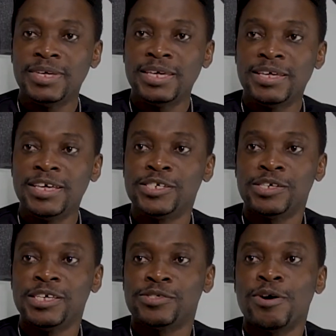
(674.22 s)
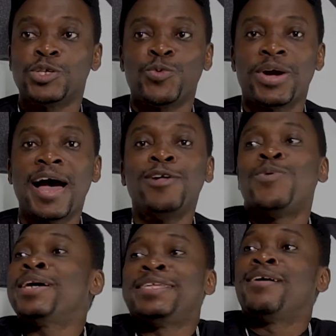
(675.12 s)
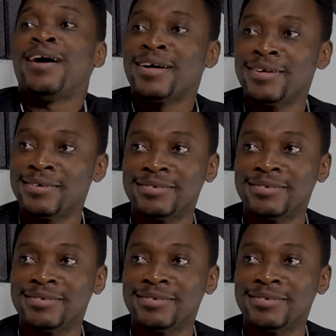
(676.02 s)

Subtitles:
his thoughts were, how do I tell her?